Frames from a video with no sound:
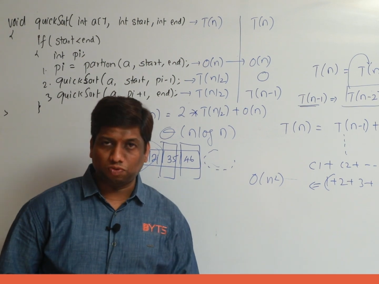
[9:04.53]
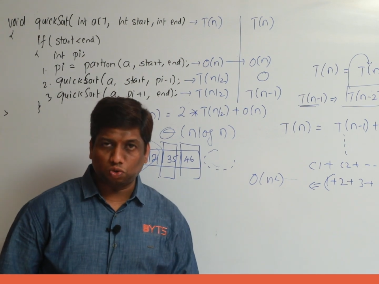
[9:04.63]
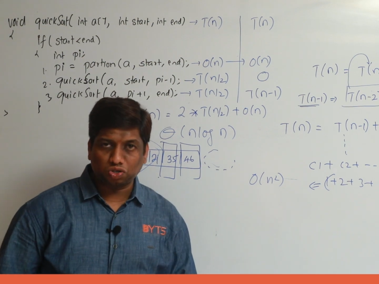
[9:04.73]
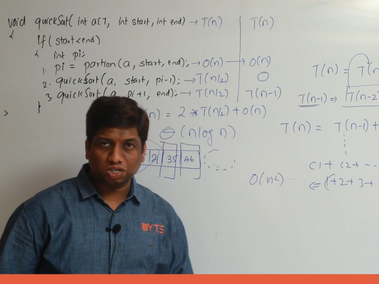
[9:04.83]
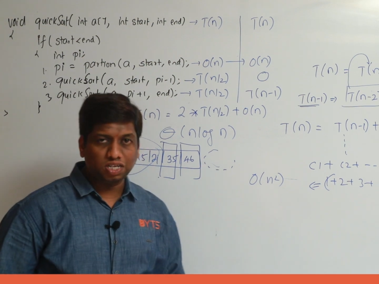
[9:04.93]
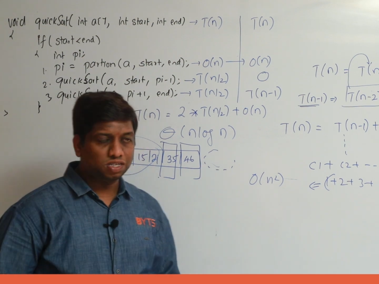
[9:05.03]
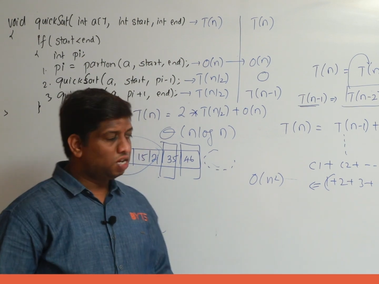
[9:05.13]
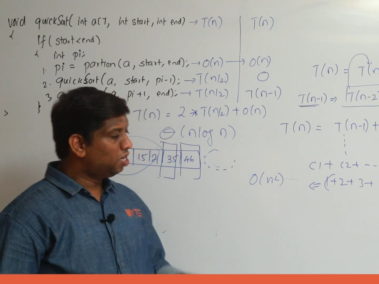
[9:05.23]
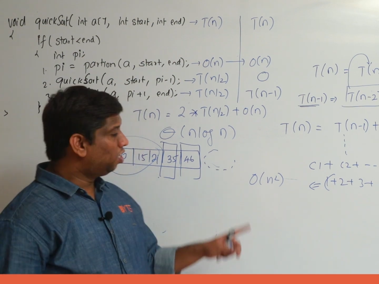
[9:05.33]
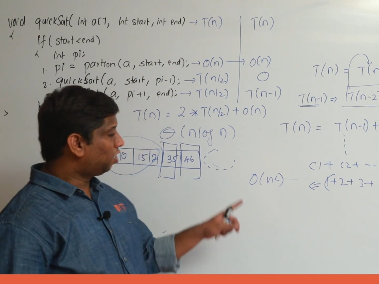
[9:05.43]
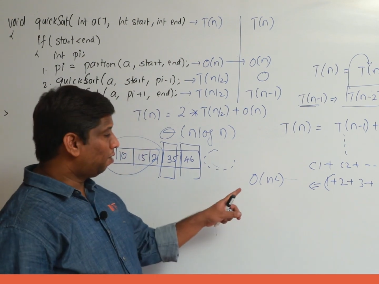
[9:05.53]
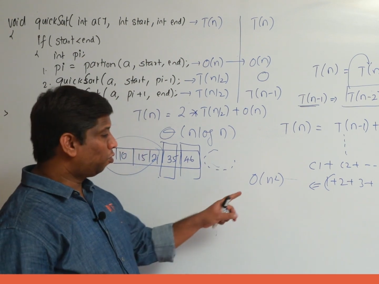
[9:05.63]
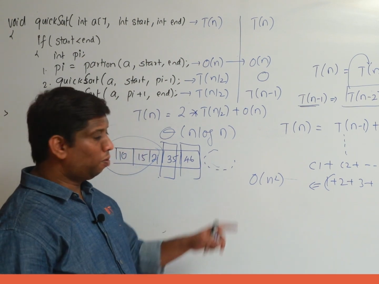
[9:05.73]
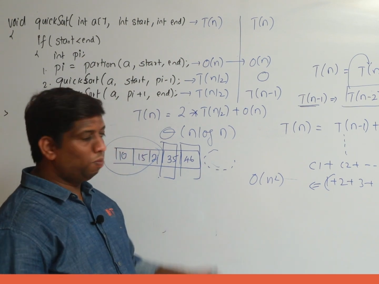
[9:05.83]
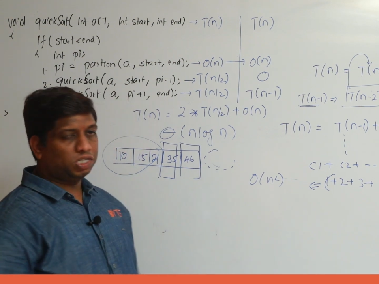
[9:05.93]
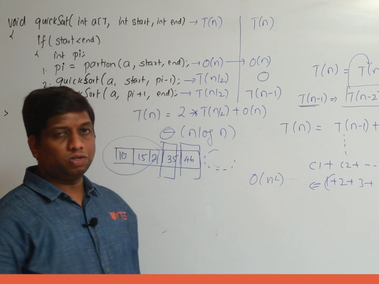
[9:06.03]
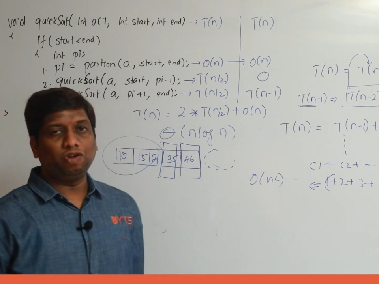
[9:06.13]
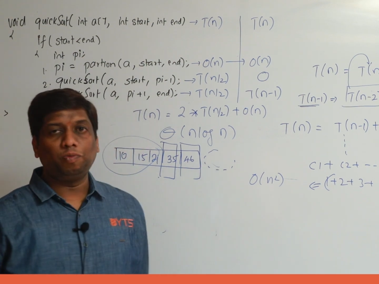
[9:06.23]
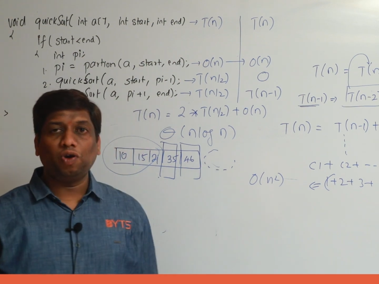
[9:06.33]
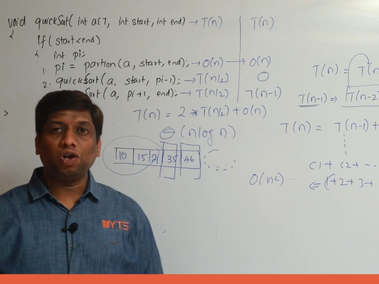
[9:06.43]
In the worst case, time
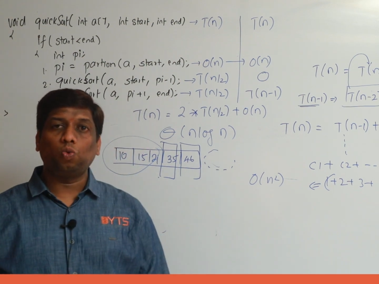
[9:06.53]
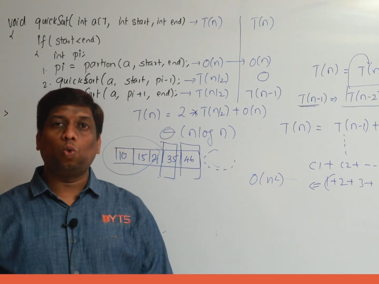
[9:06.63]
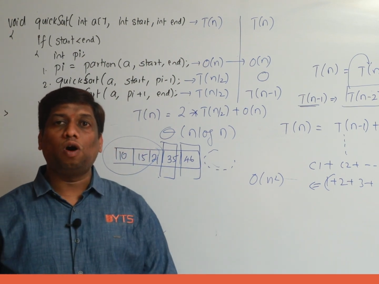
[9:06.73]
complexity will be what?